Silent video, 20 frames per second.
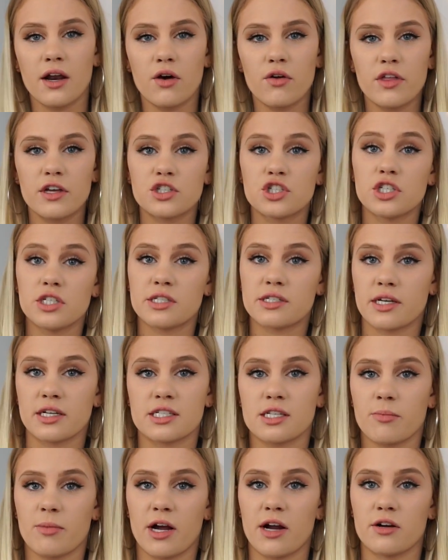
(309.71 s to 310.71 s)
know that she
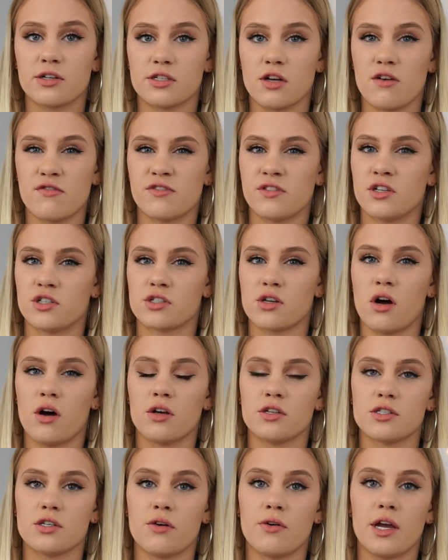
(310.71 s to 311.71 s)
sings it by herself and there's
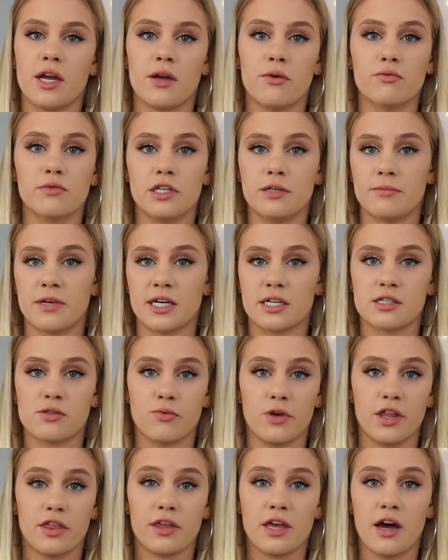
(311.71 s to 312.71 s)
also a
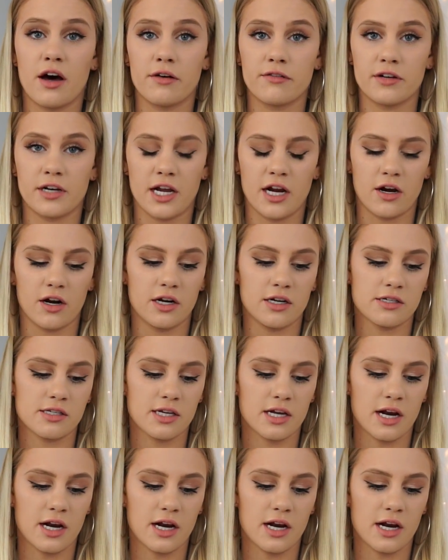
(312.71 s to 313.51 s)
remix with Calvin Harris,